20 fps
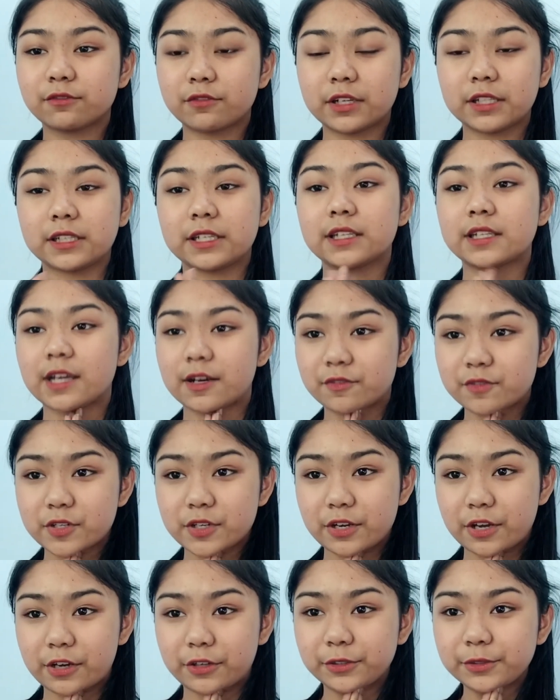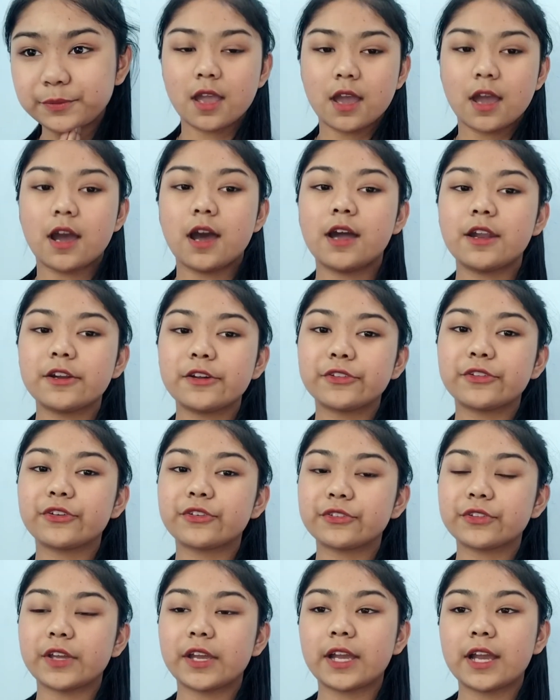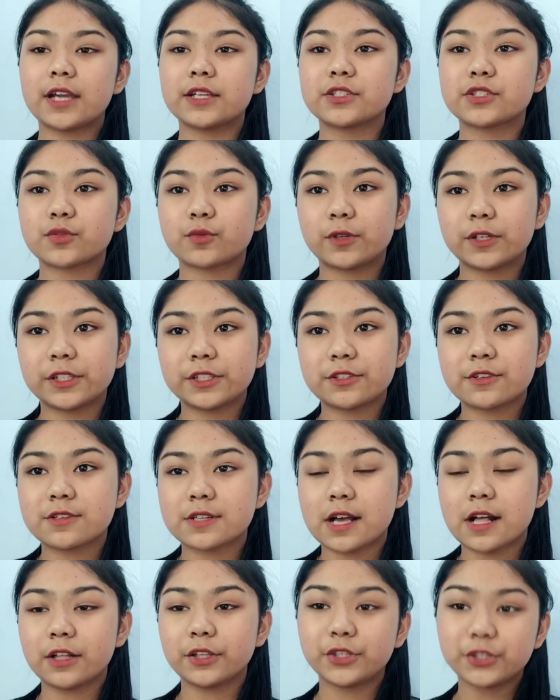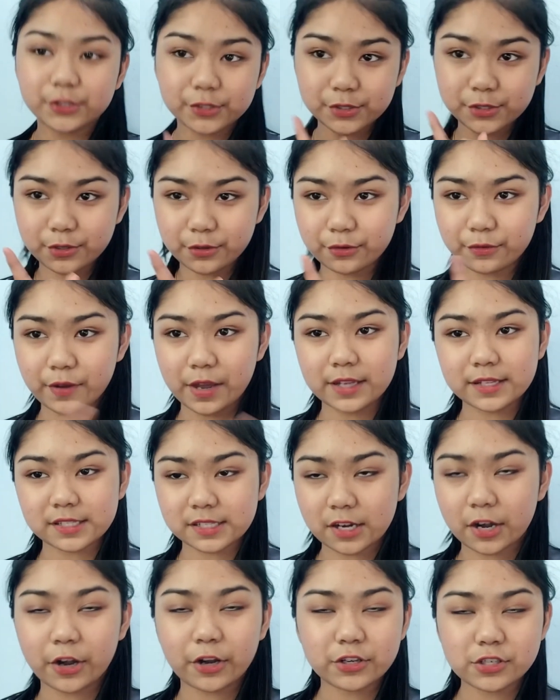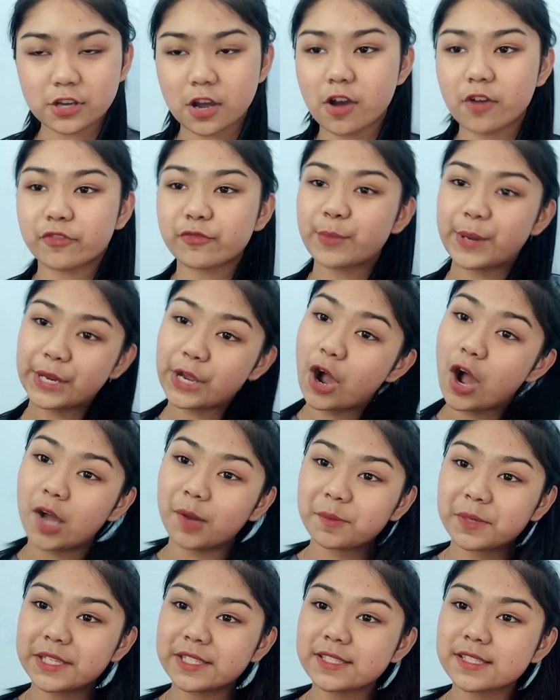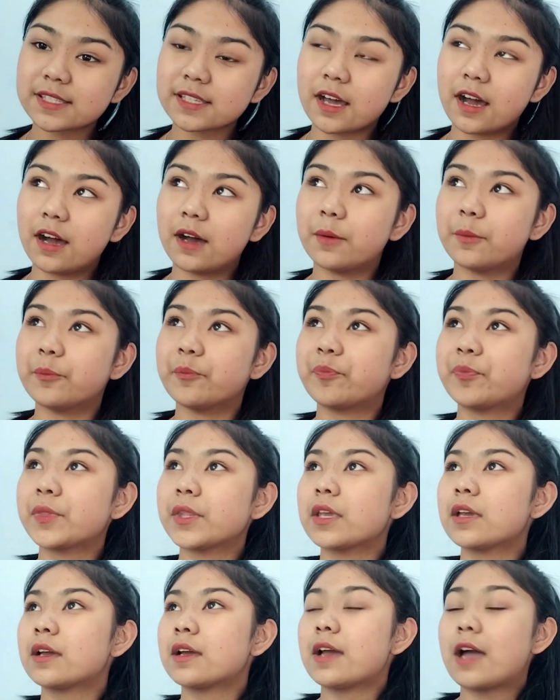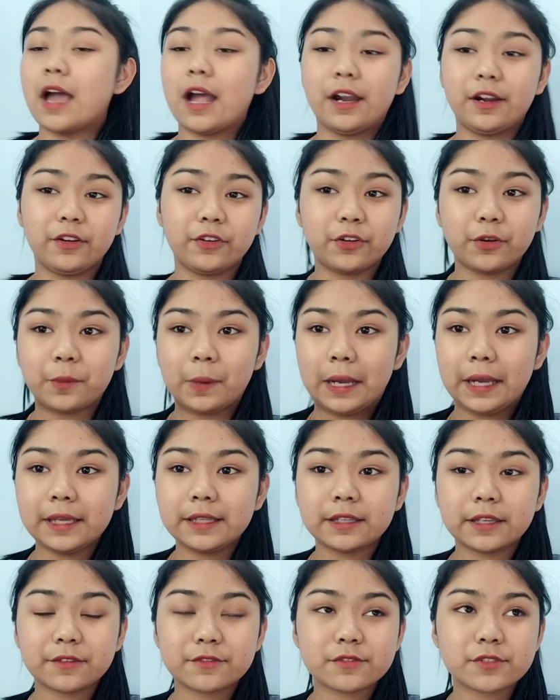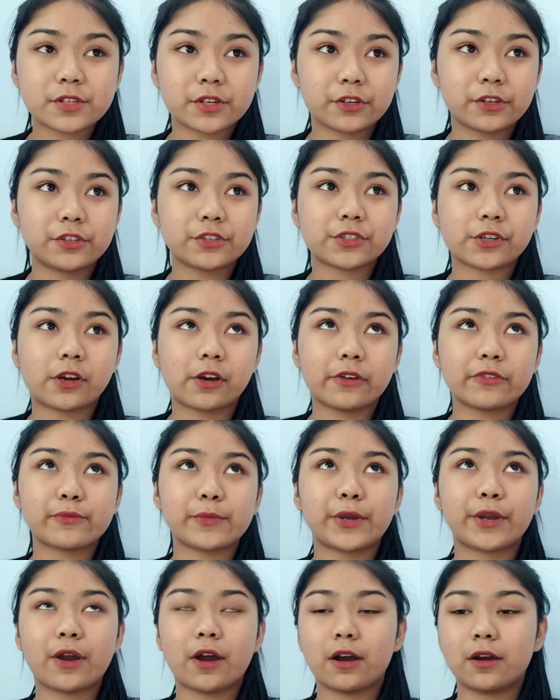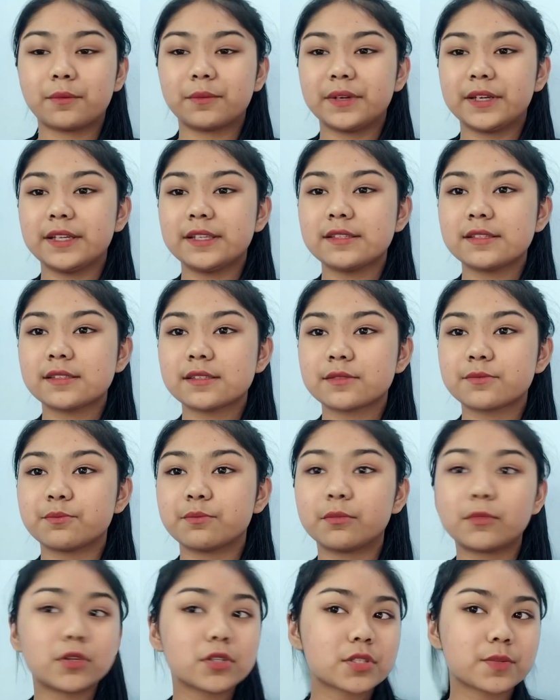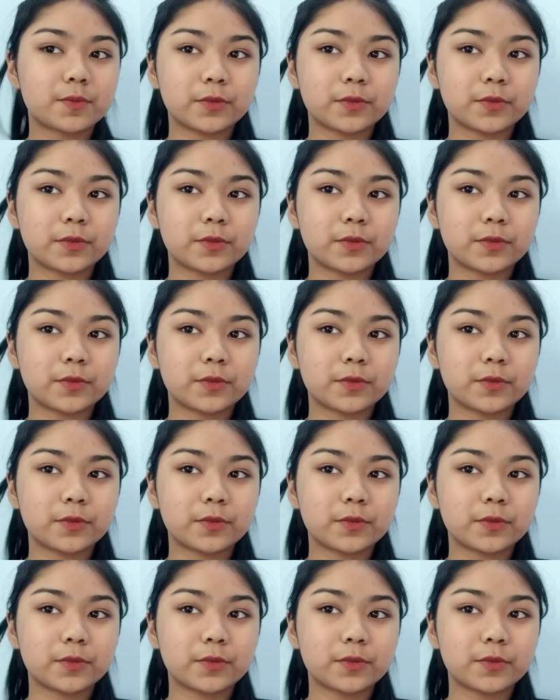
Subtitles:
love to know. Another thing I just wanted to tell, YouTube has turned off my comments. I don't know why. They've turned off my comments multiple